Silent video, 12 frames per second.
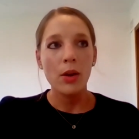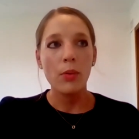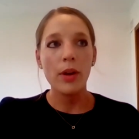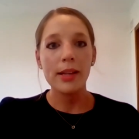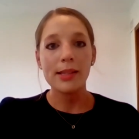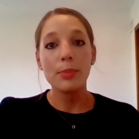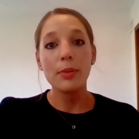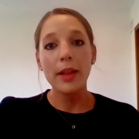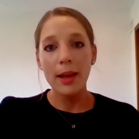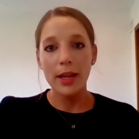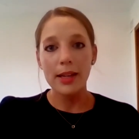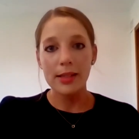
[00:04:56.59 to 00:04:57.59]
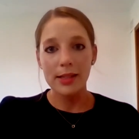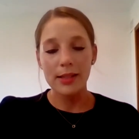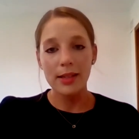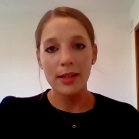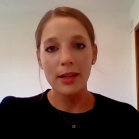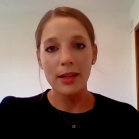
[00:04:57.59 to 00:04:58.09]
Whereas a
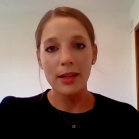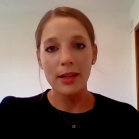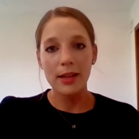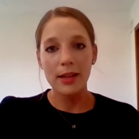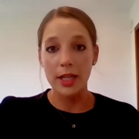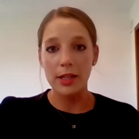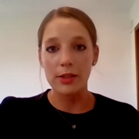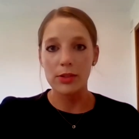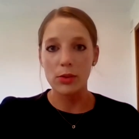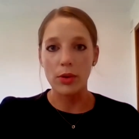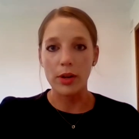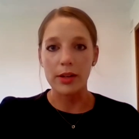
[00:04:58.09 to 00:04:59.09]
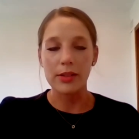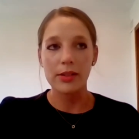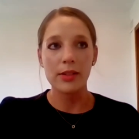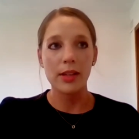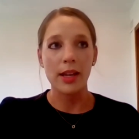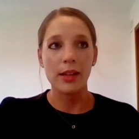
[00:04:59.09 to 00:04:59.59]
plant-based uh, protein
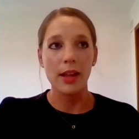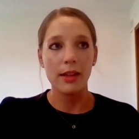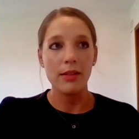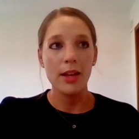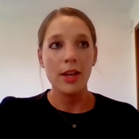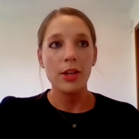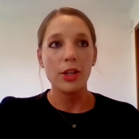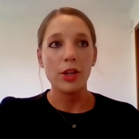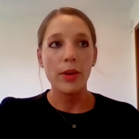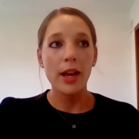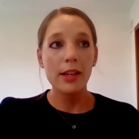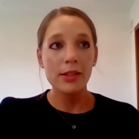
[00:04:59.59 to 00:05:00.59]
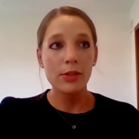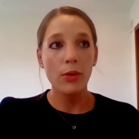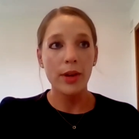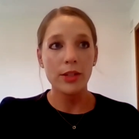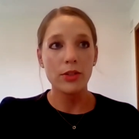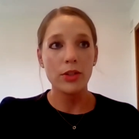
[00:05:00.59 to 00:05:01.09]
source, it, you know, is
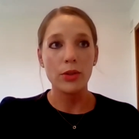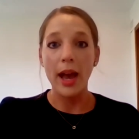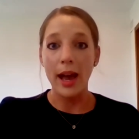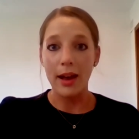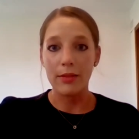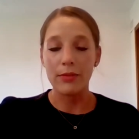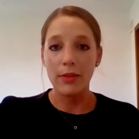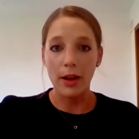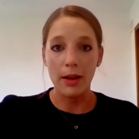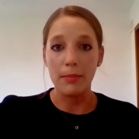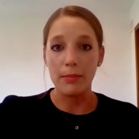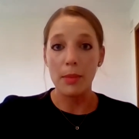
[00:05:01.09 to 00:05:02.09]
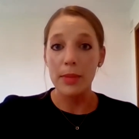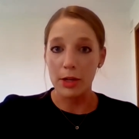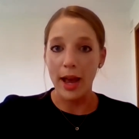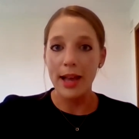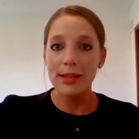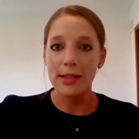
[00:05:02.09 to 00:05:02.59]
going to have um, amino
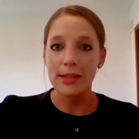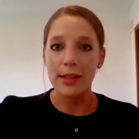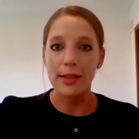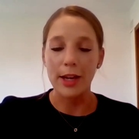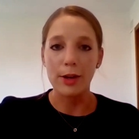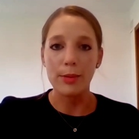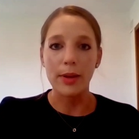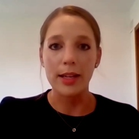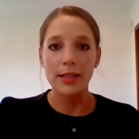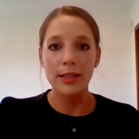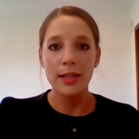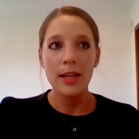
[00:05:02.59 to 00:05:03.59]
acids in there, but